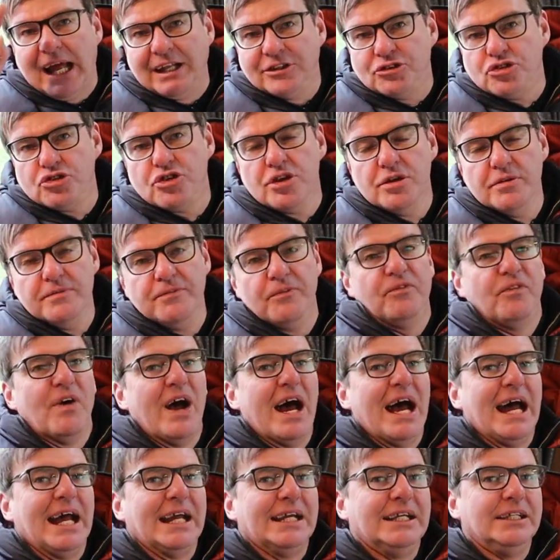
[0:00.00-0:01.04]
I do
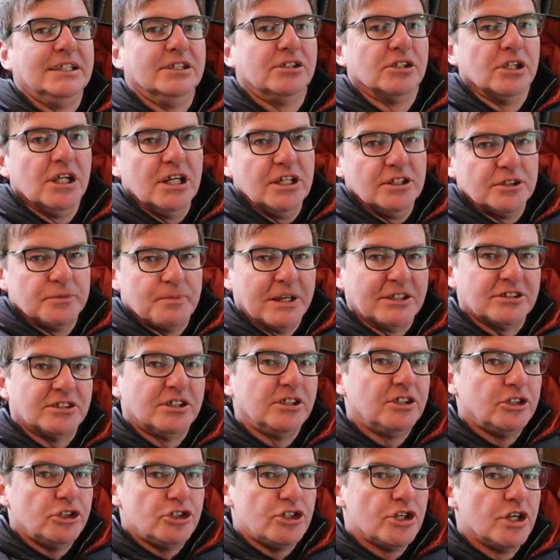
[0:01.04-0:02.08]
find,
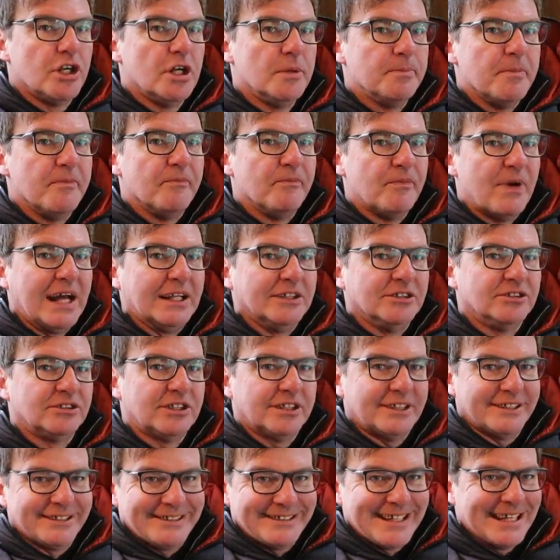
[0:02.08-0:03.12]
especially the German vans,
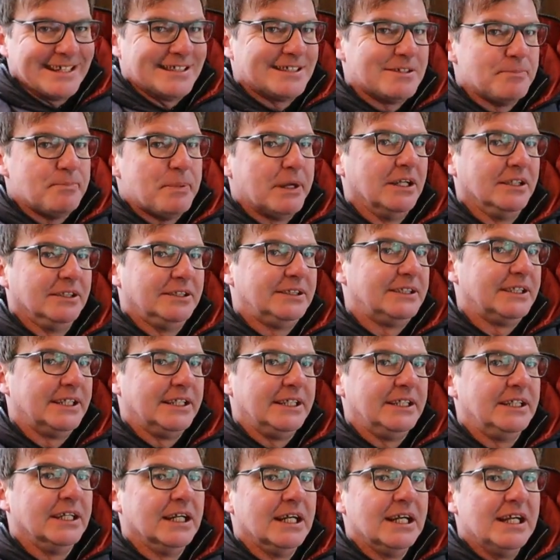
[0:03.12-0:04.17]

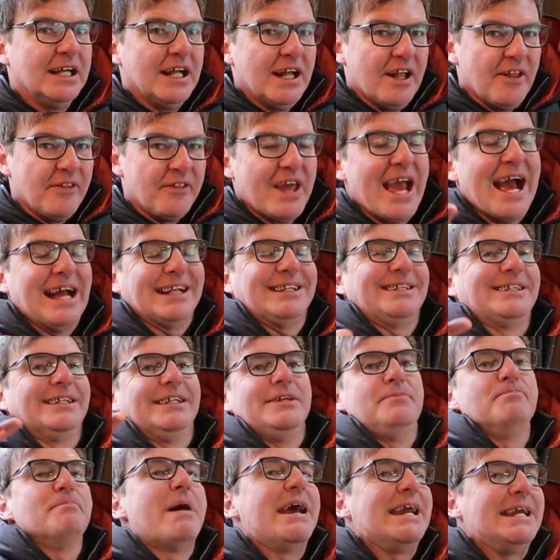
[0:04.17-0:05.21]
accessibility, they
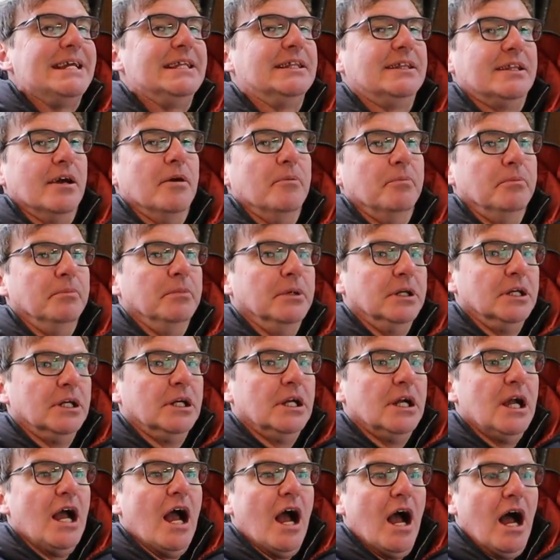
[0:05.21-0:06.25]
actually make them
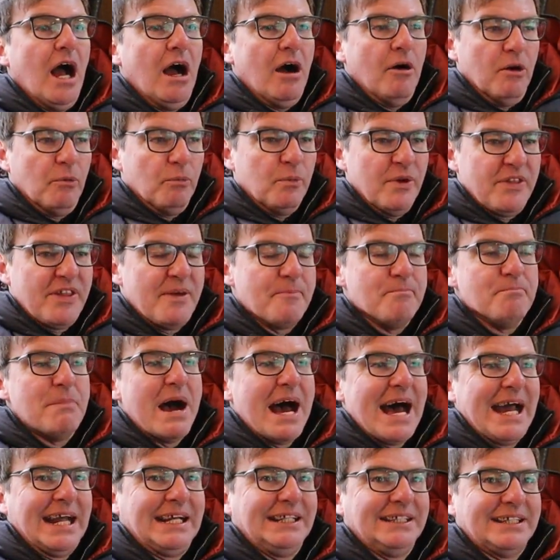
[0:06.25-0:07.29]
with in
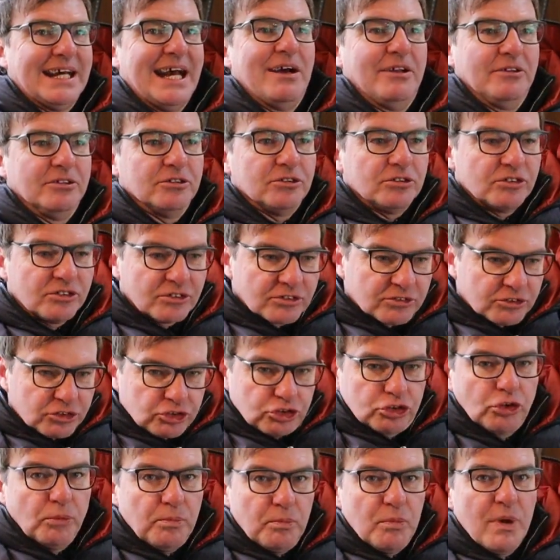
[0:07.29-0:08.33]
mind that
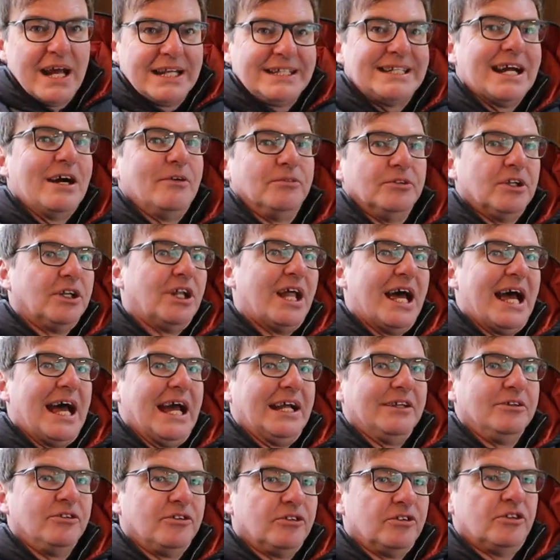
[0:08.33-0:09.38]
somewhere down the
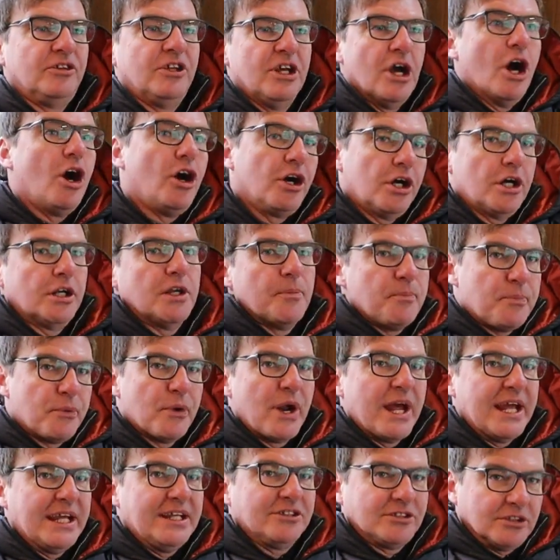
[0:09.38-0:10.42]
line they are going to
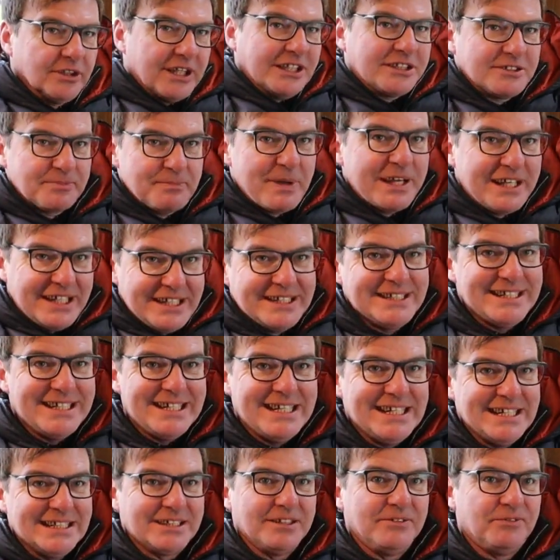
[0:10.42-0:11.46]
break, so let's make it
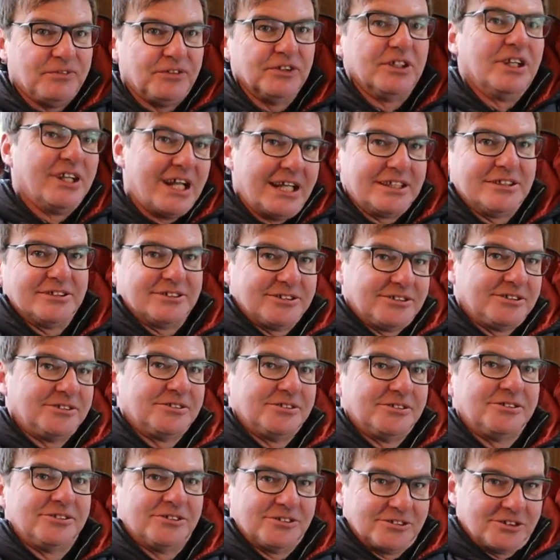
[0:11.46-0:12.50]
easy for the lads
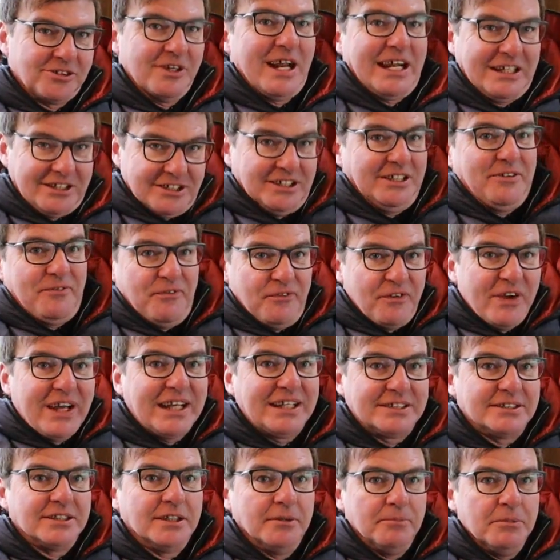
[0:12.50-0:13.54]
to actually
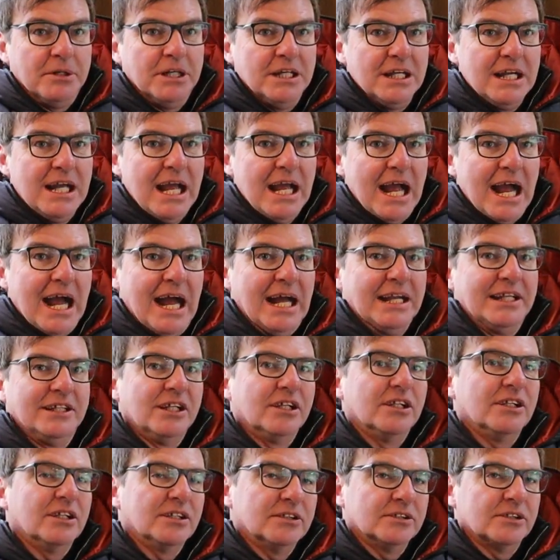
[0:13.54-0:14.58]
fix them.
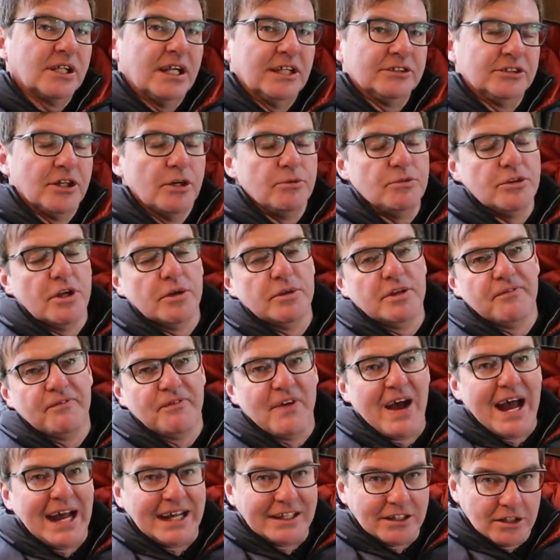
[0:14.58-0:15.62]
And I don't know, you
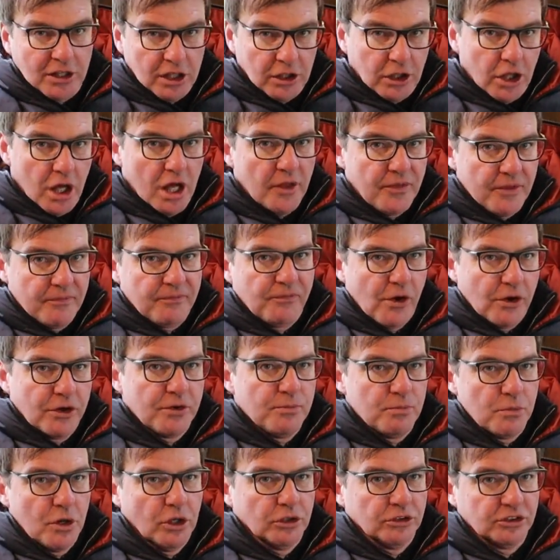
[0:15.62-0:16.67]
find that a lot of the
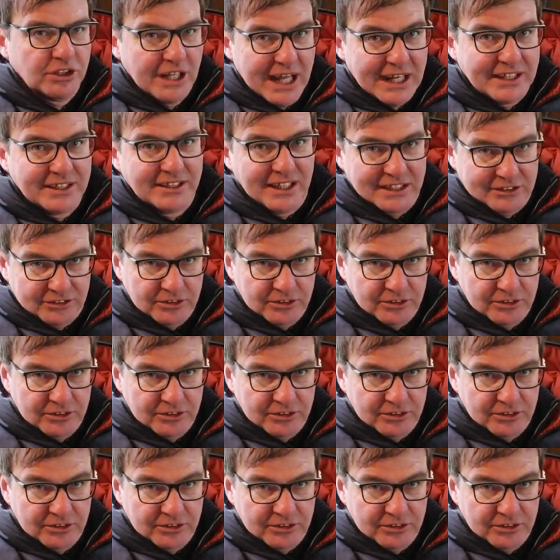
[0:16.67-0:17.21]
foreign ones, like...